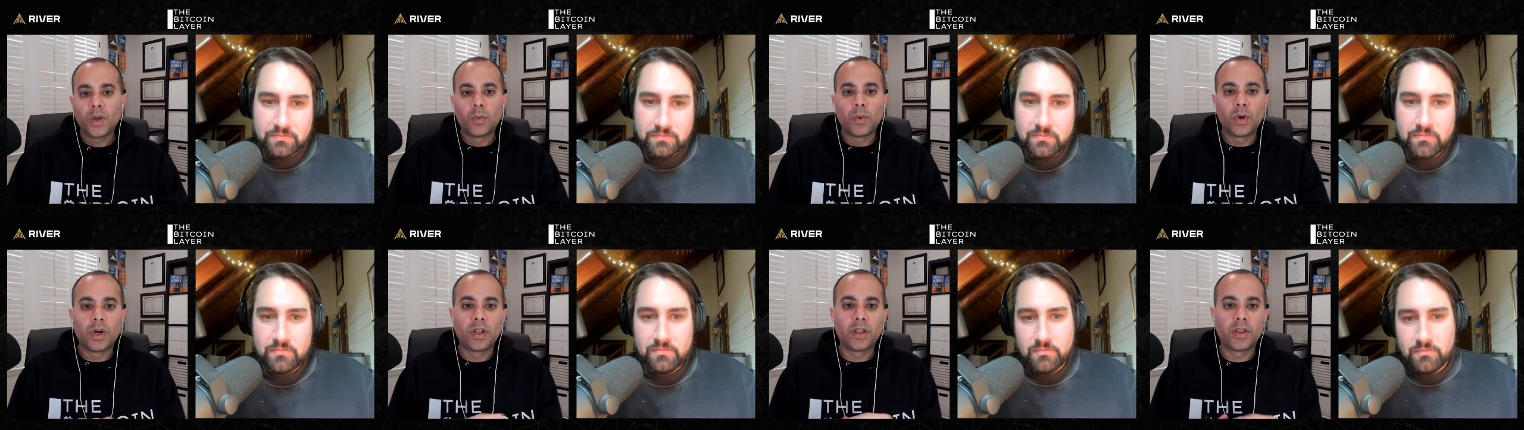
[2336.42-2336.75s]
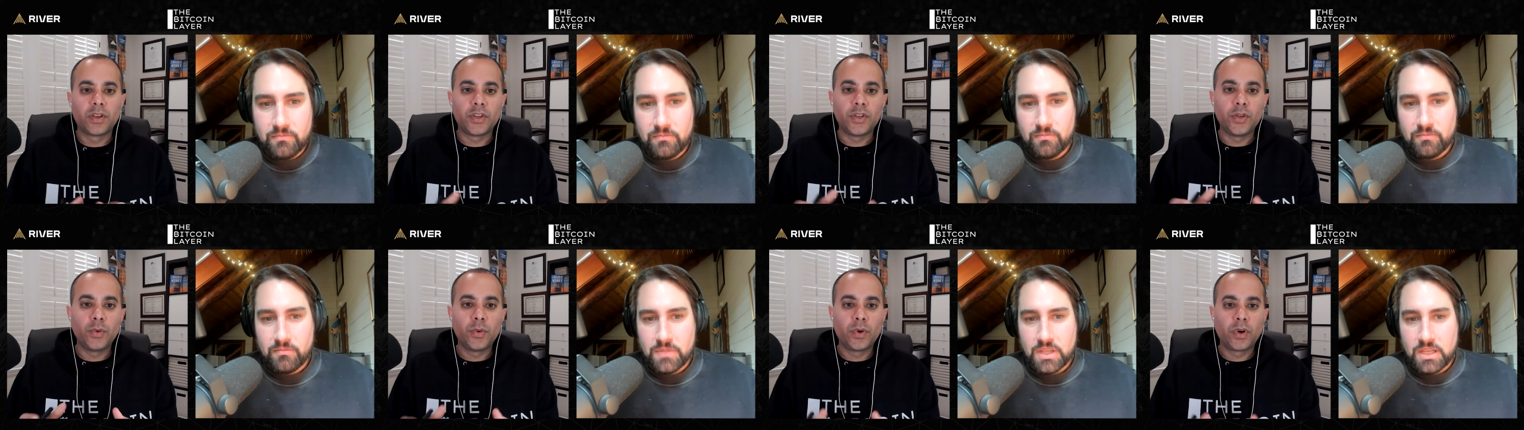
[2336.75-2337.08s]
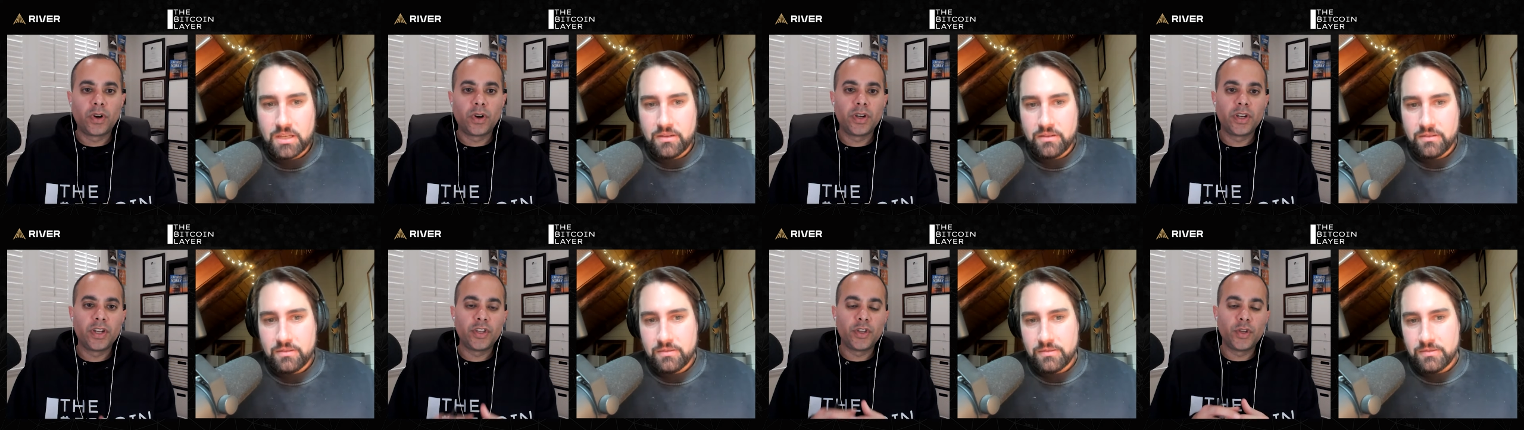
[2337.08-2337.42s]
Speaker 1: Well, you
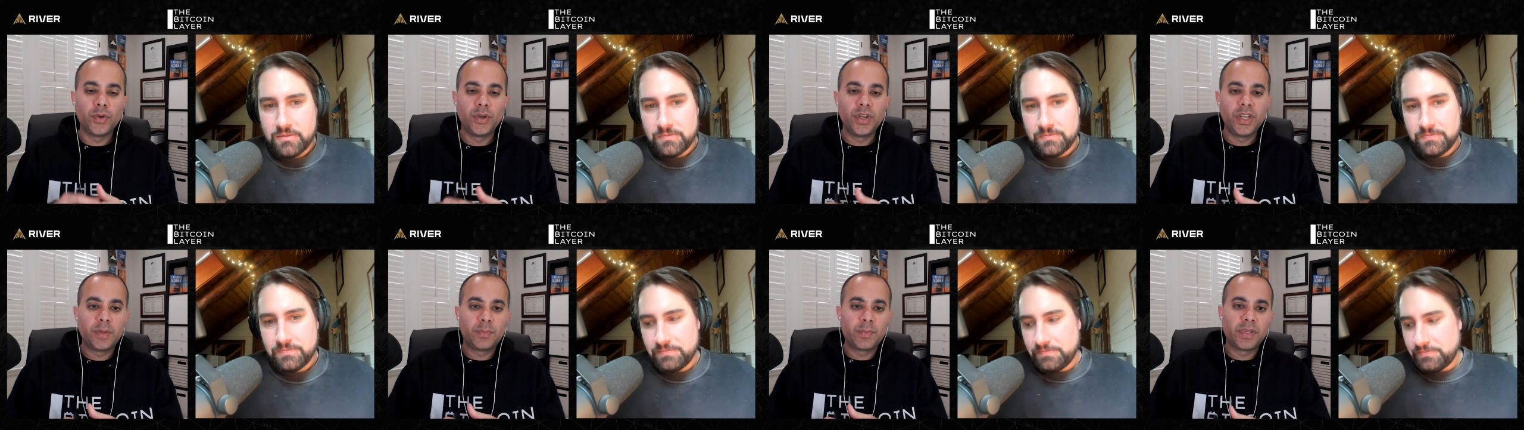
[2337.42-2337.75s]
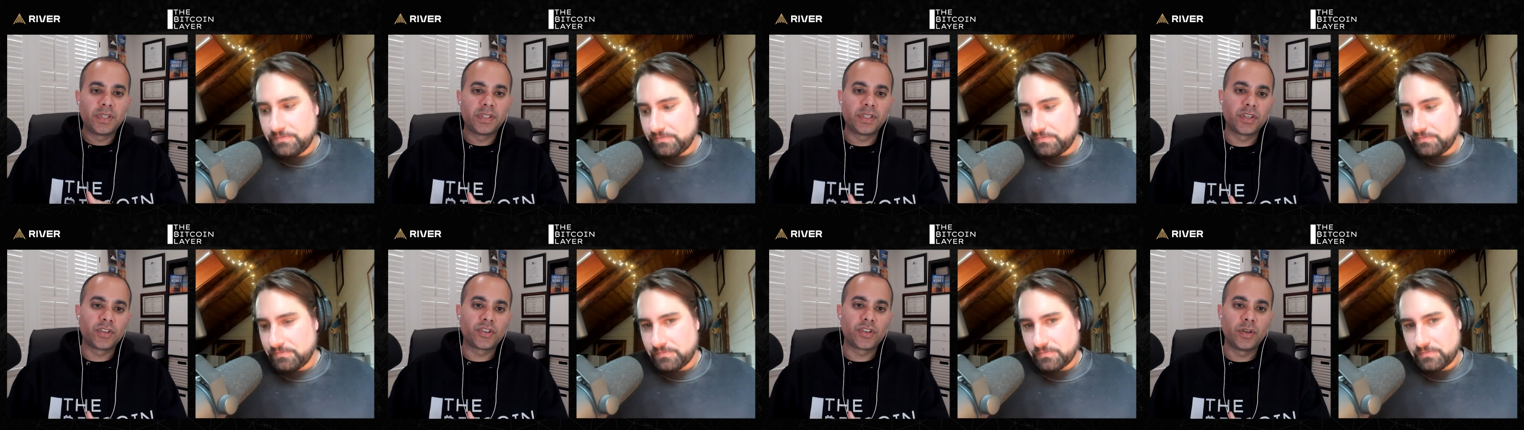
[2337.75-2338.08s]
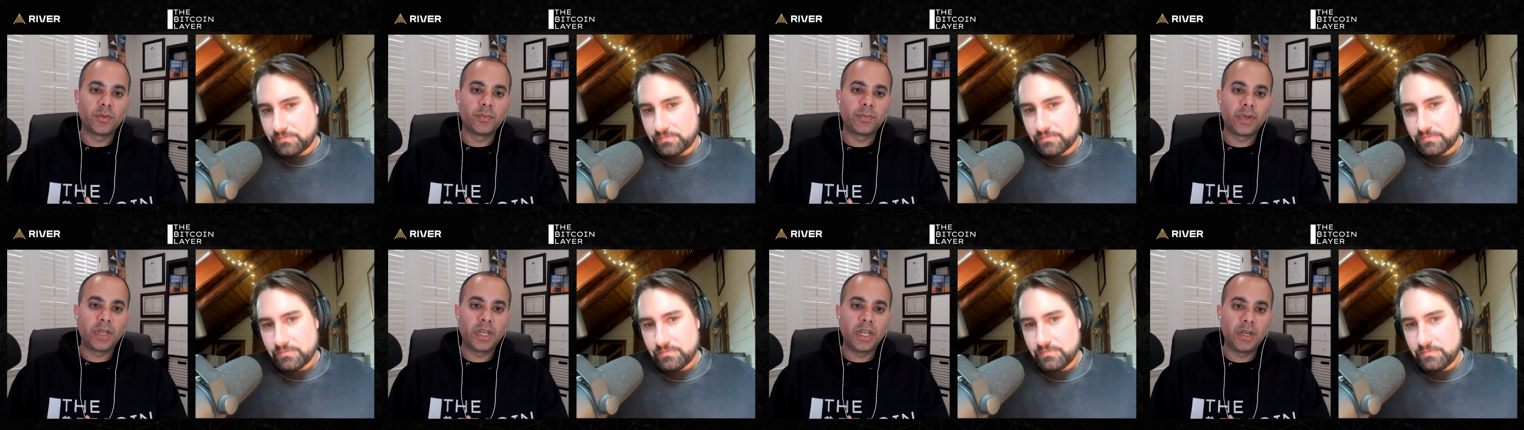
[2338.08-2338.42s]
are in a unique
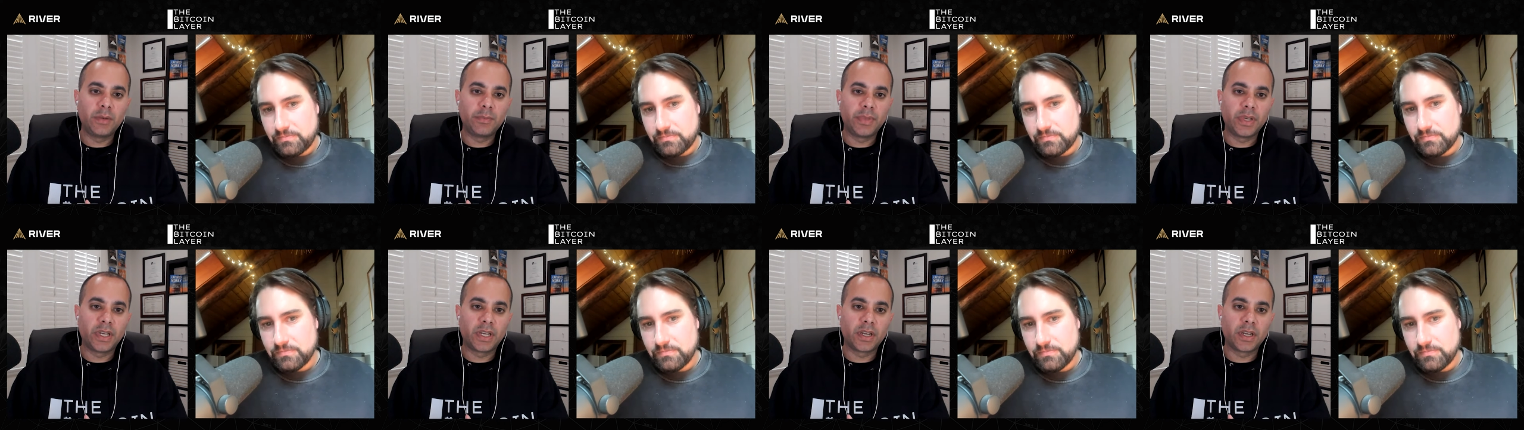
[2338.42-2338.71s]
position, Pete,